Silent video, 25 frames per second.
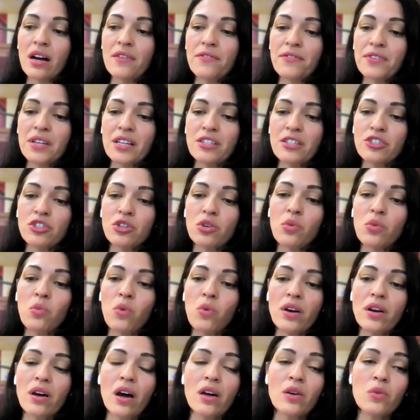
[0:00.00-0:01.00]
confidential
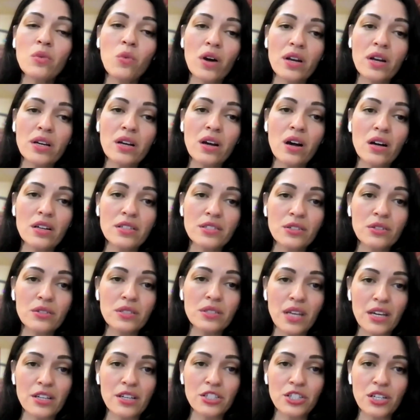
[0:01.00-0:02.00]
one-on-one
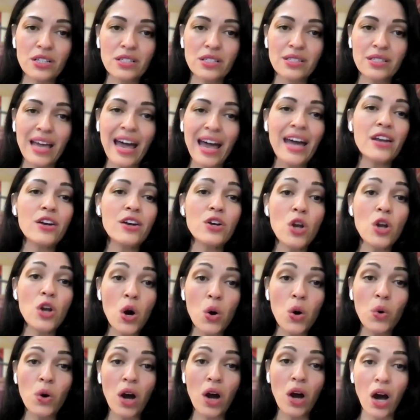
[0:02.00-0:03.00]
consultations at
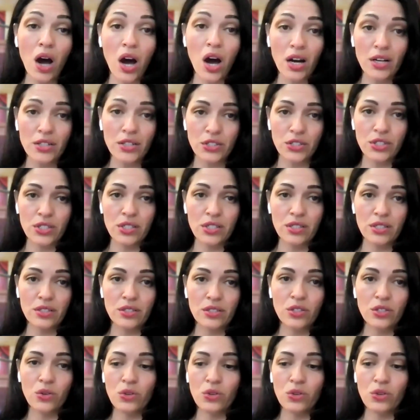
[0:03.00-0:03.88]
no cost